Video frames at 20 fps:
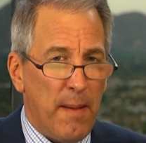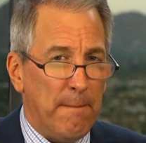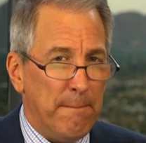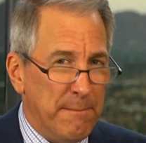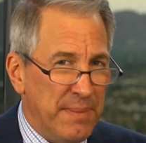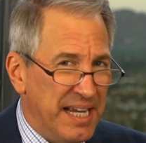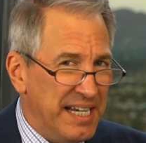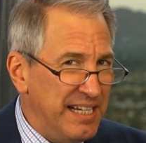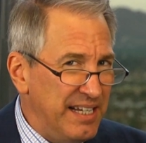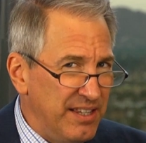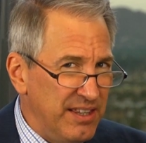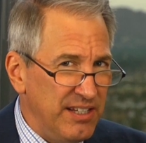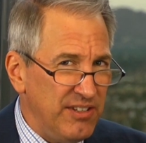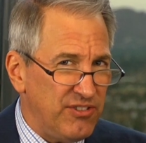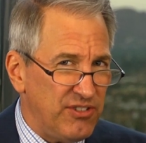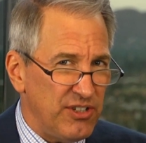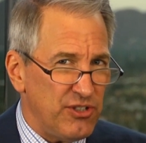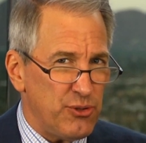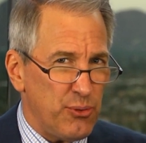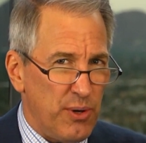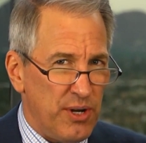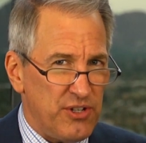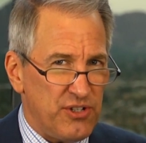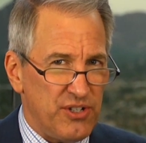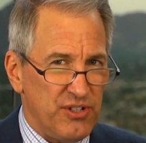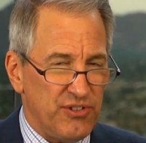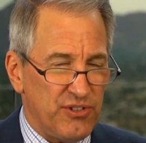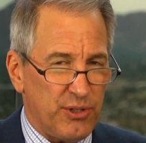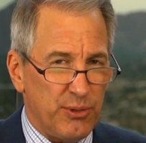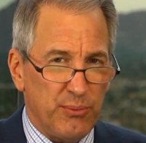many of these
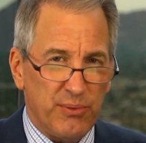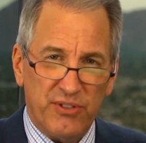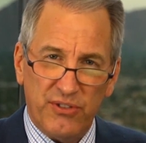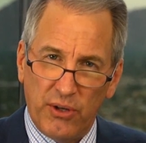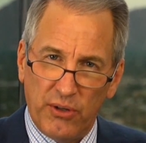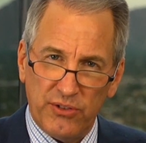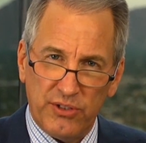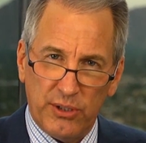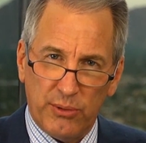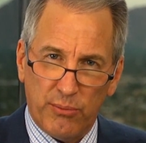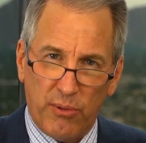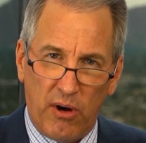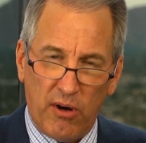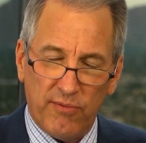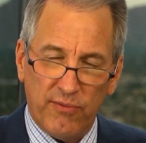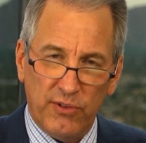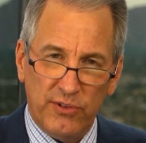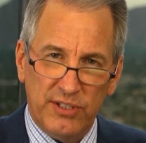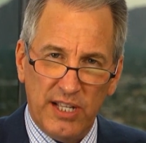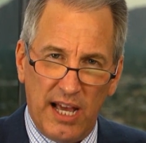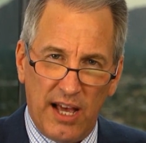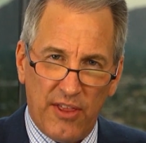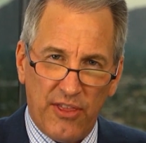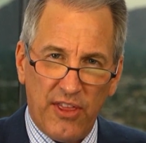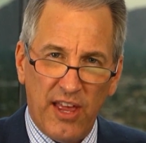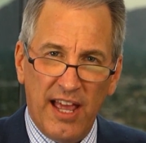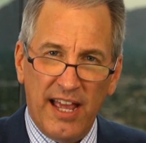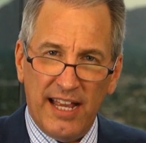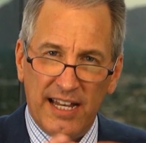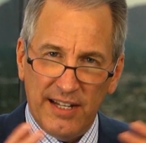situations can result in a wrongful death.
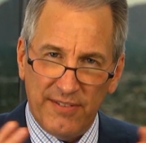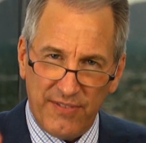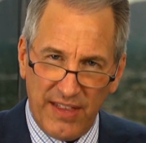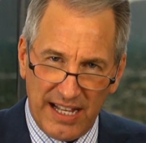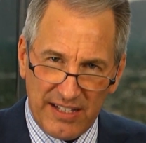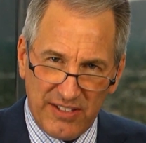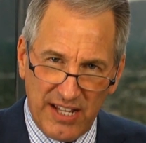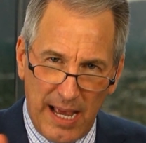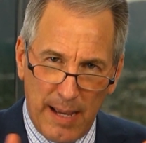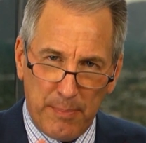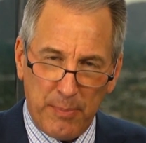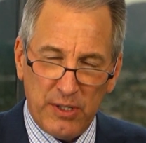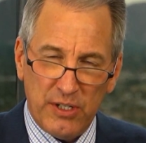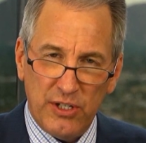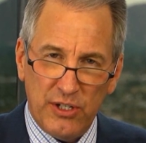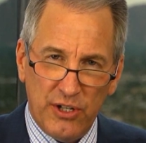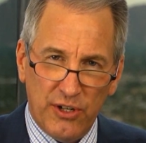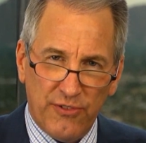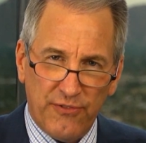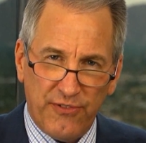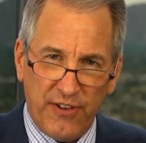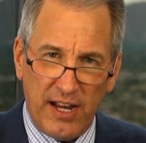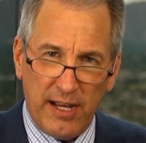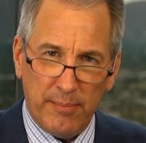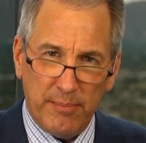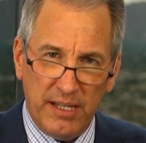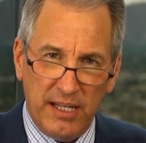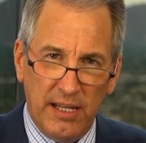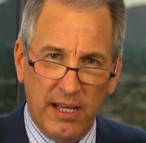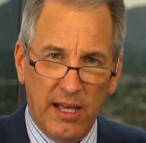And if that's happened in your
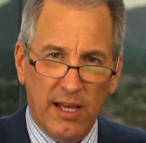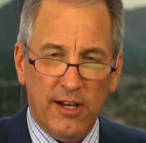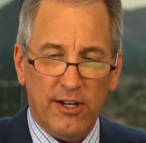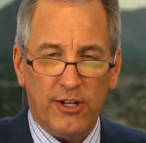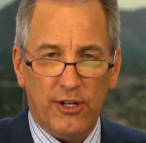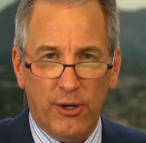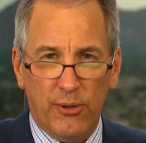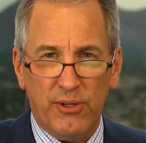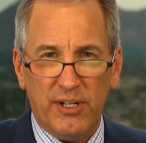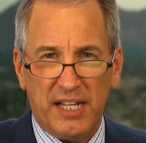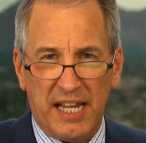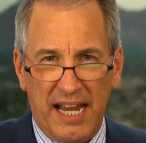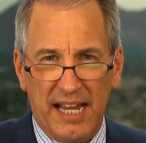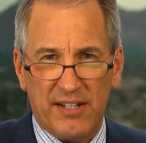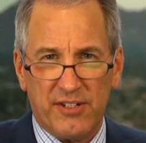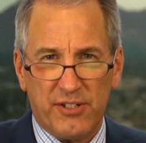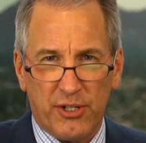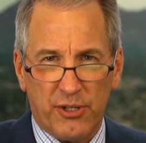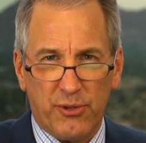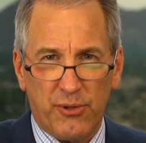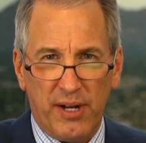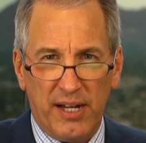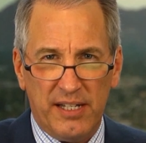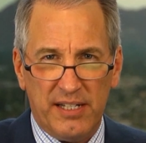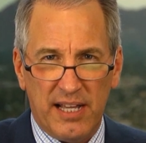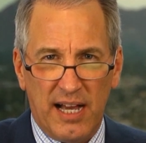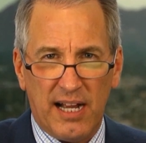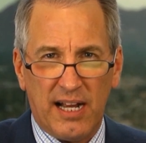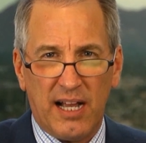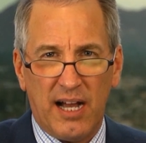family, go to
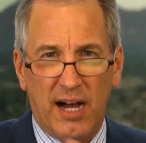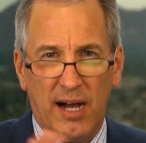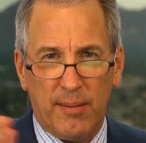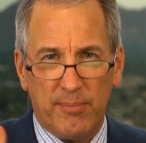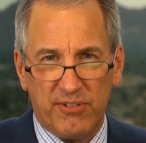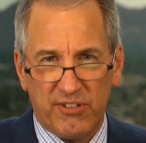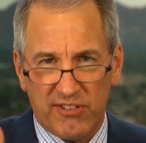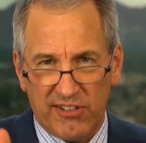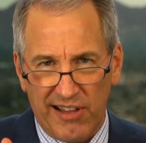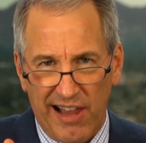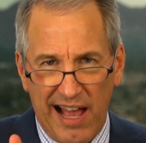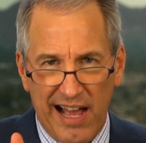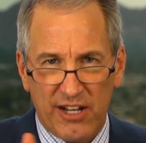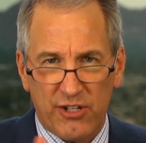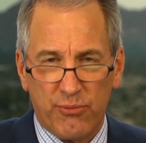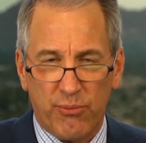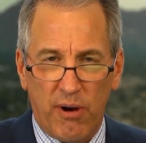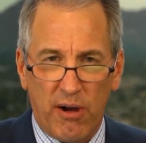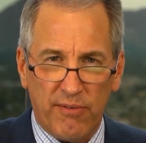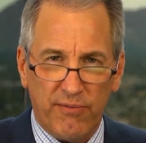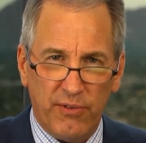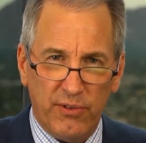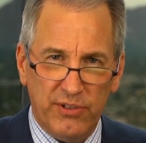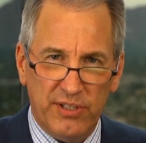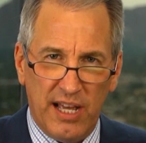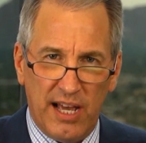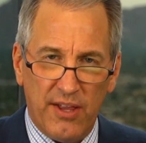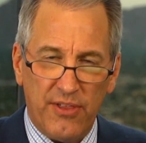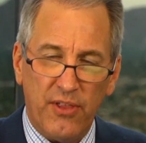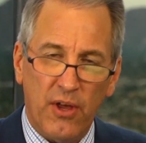cantorcrane.com/wrongful
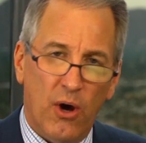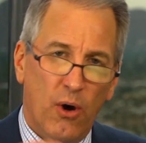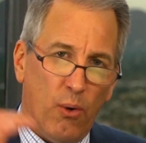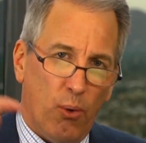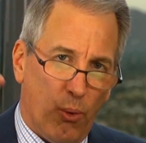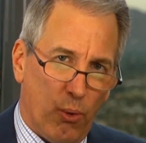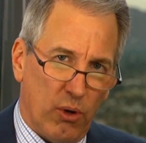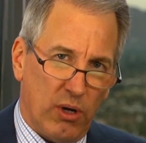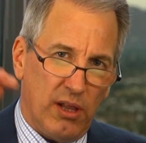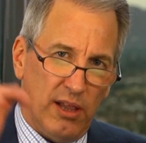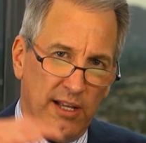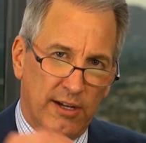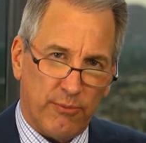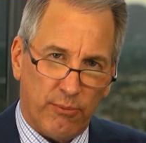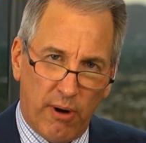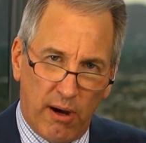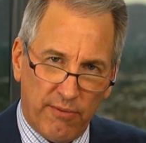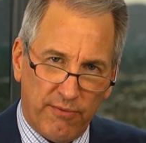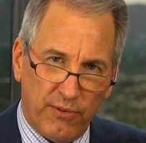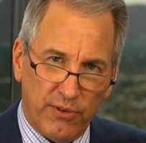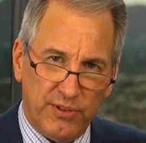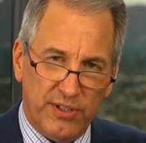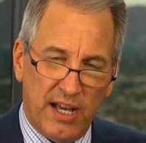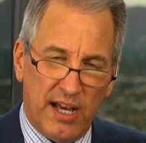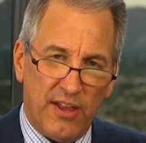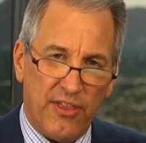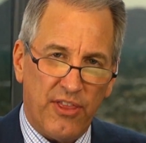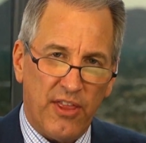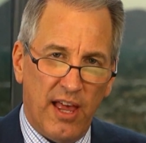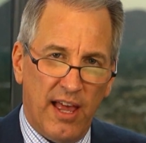death or click wrongful
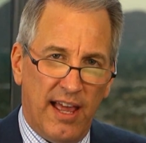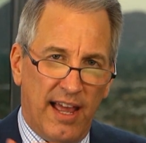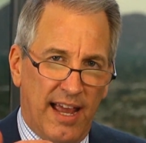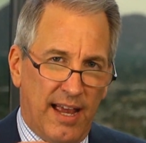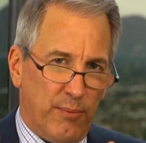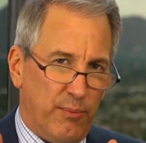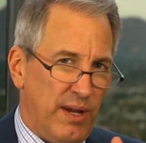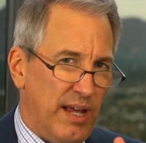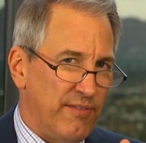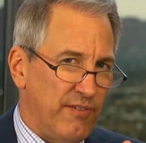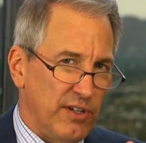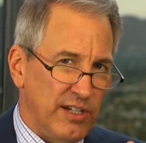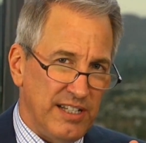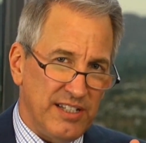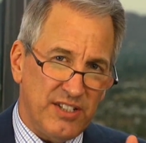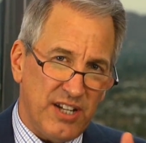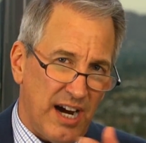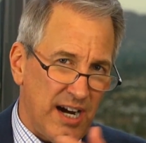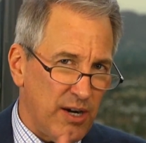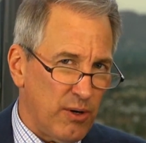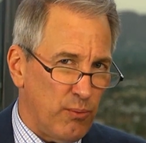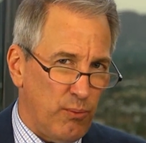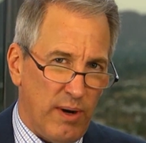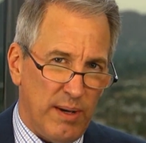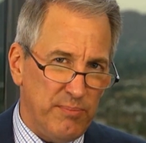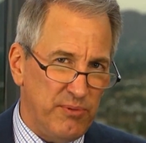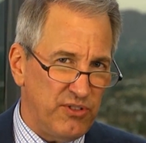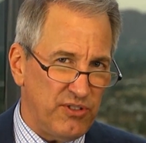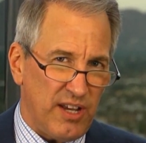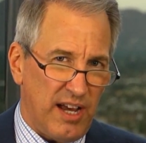death, and we have an entire
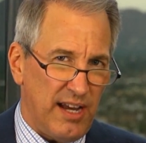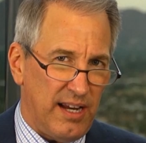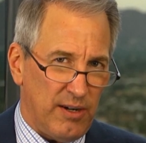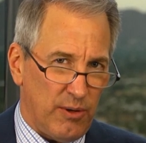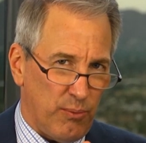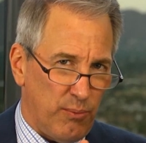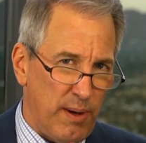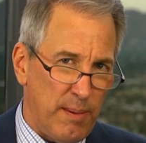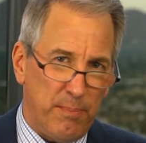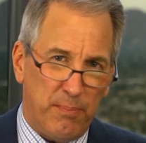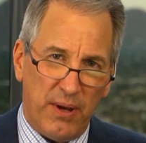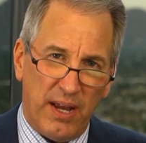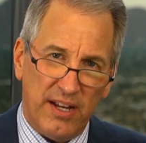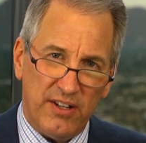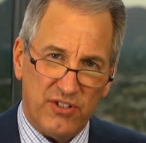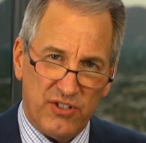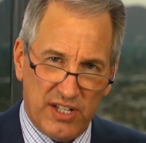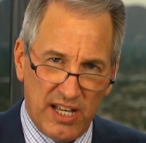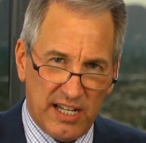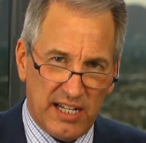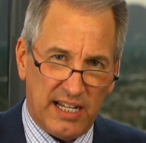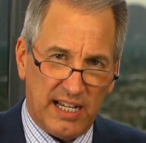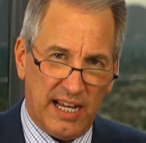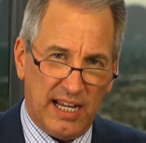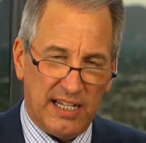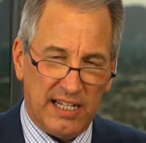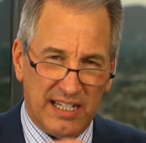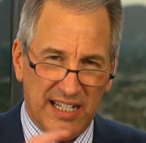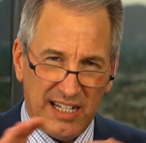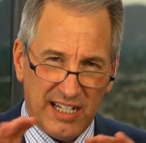website or webpage
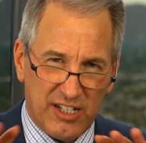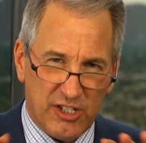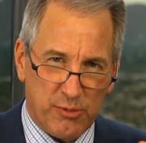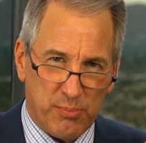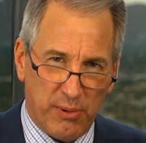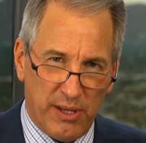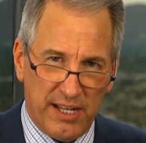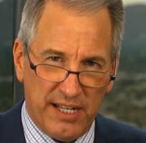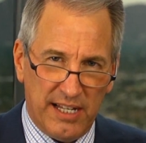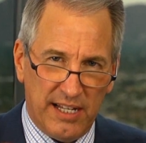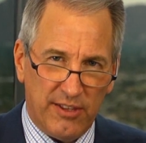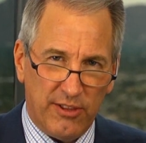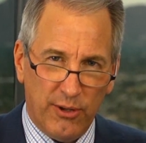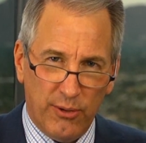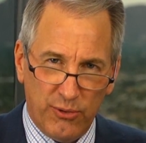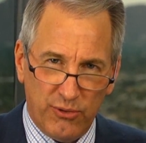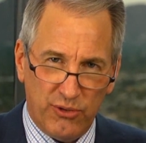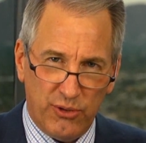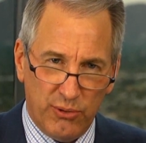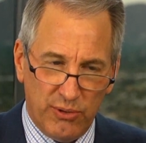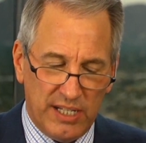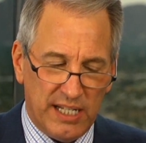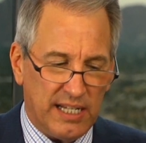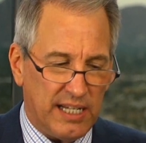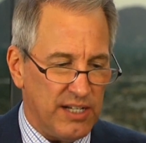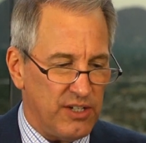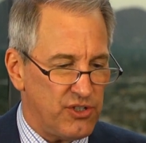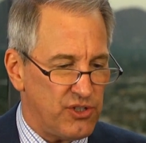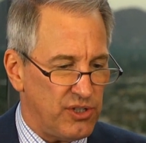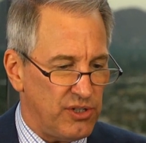dedicated to explaining those unique
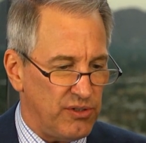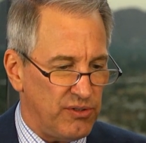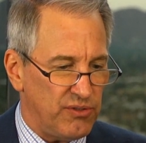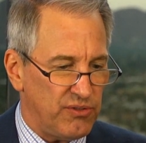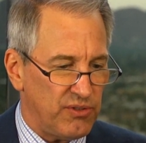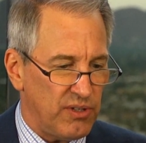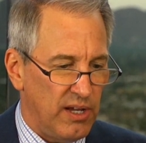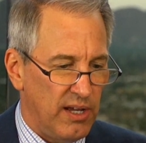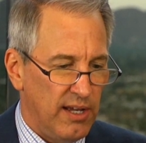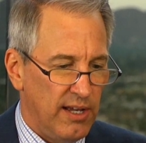issues.